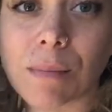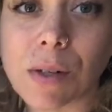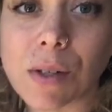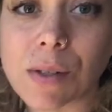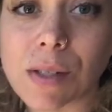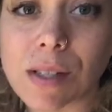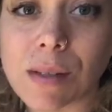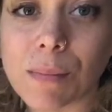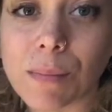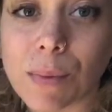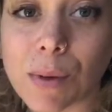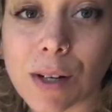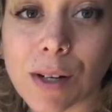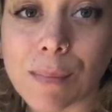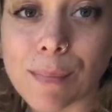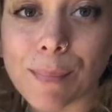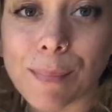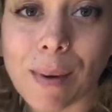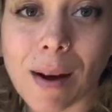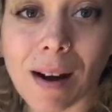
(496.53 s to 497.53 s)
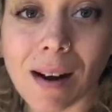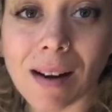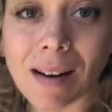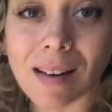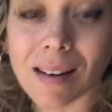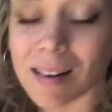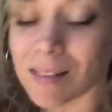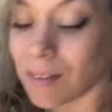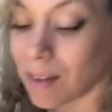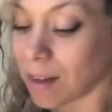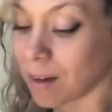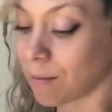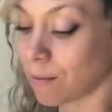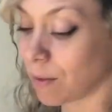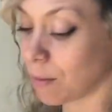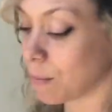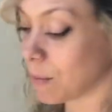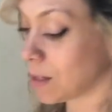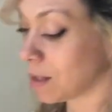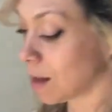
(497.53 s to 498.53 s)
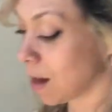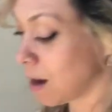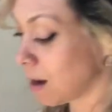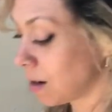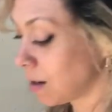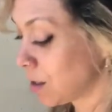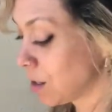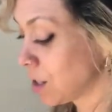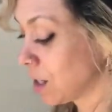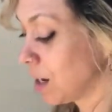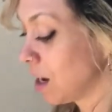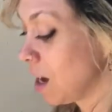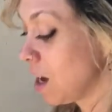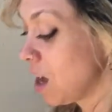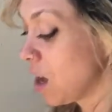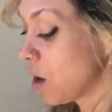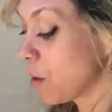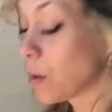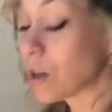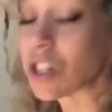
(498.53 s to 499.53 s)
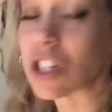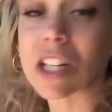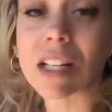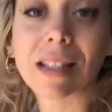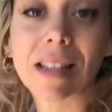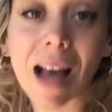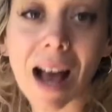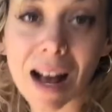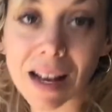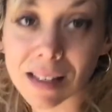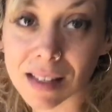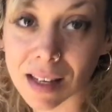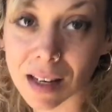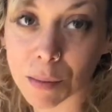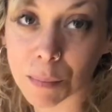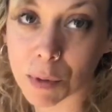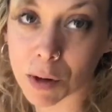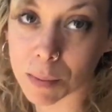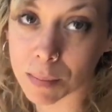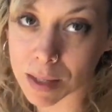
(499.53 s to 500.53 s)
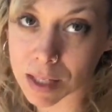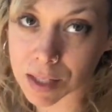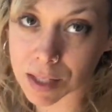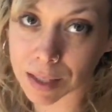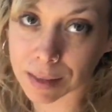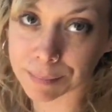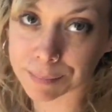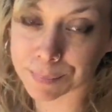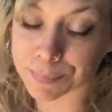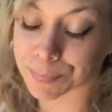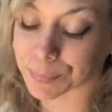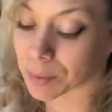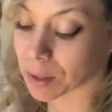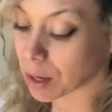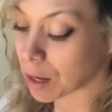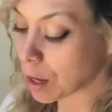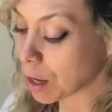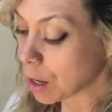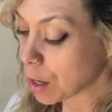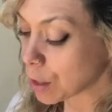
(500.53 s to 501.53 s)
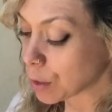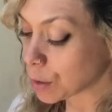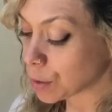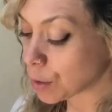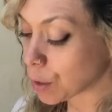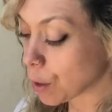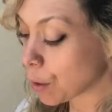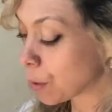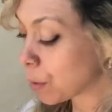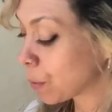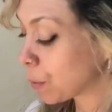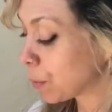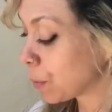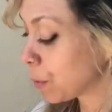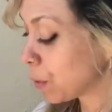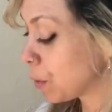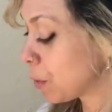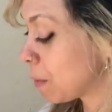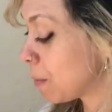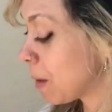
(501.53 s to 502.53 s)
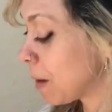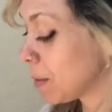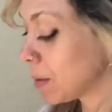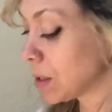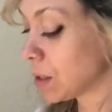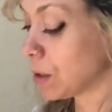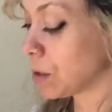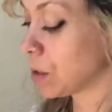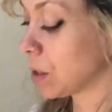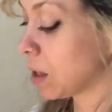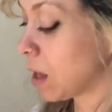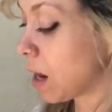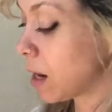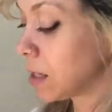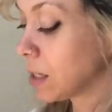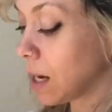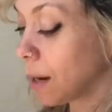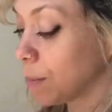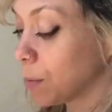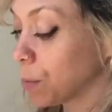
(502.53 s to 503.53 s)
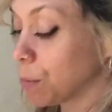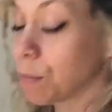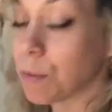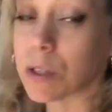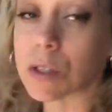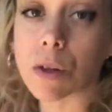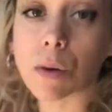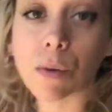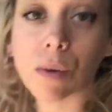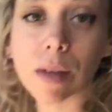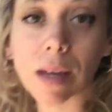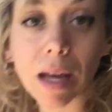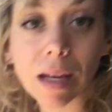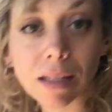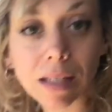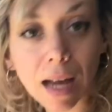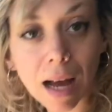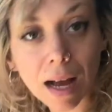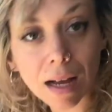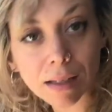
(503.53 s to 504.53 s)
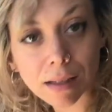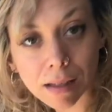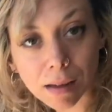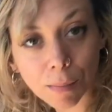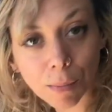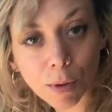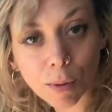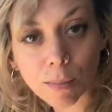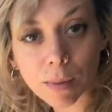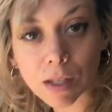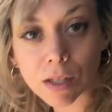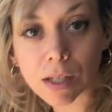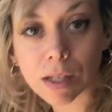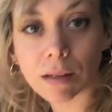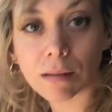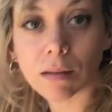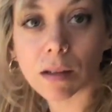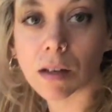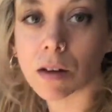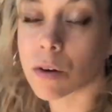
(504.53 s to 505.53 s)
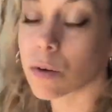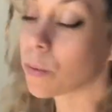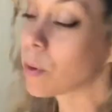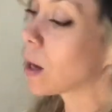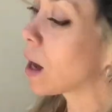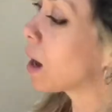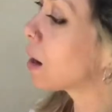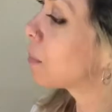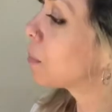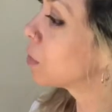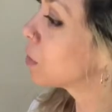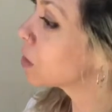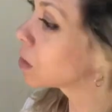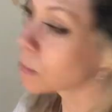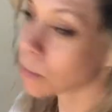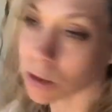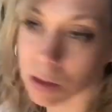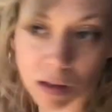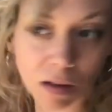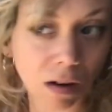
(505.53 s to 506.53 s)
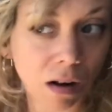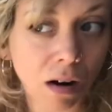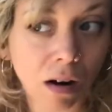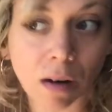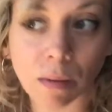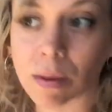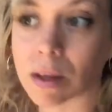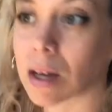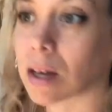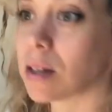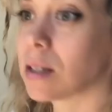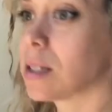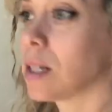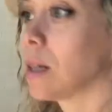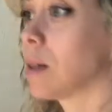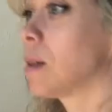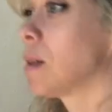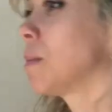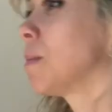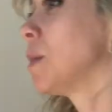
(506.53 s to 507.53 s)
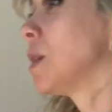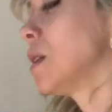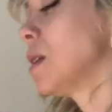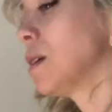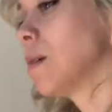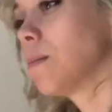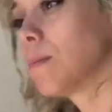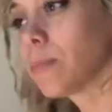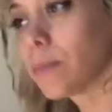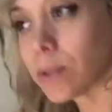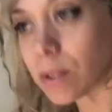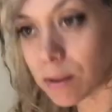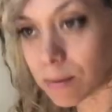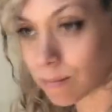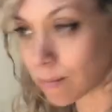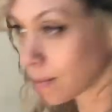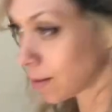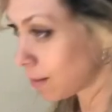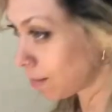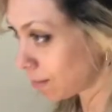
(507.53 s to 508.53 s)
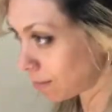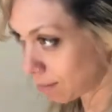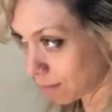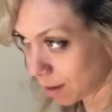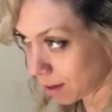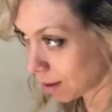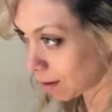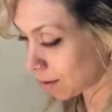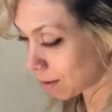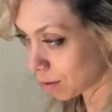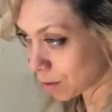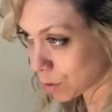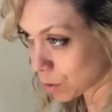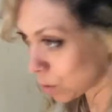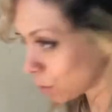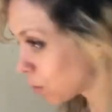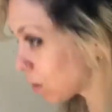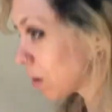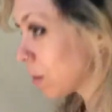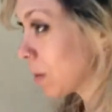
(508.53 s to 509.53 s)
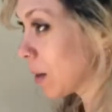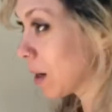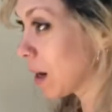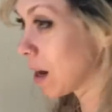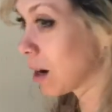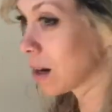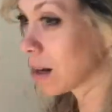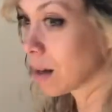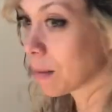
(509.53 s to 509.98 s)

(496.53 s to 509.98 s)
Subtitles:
most important part of infant massage, which is asking permission. So, you know, babies, there's a lot of times when we don't get to ask them permission. You know, we got to put them in the car. We got to take them in the thing at the store. We got to